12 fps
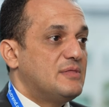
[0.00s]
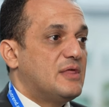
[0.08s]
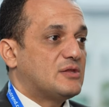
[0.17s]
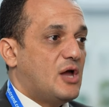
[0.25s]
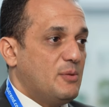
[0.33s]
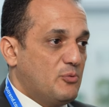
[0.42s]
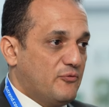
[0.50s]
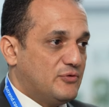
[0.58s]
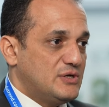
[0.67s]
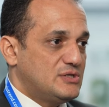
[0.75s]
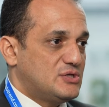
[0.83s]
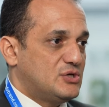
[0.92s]
the type of
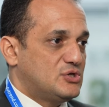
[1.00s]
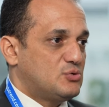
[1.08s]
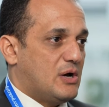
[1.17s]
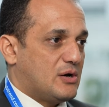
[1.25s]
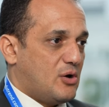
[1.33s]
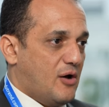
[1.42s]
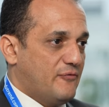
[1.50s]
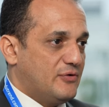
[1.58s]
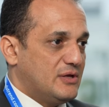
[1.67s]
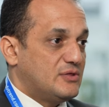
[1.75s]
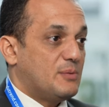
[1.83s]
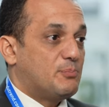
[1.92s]
research we are
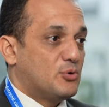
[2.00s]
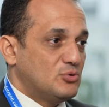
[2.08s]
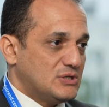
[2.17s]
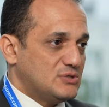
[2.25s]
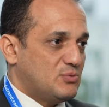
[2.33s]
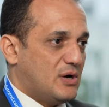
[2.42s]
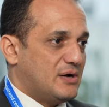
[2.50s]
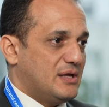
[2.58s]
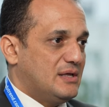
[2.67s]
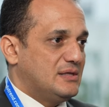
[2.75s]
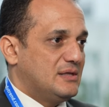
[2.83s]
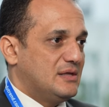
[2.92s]
offering, the projects we are
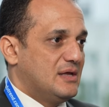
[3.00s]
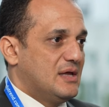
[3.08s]
in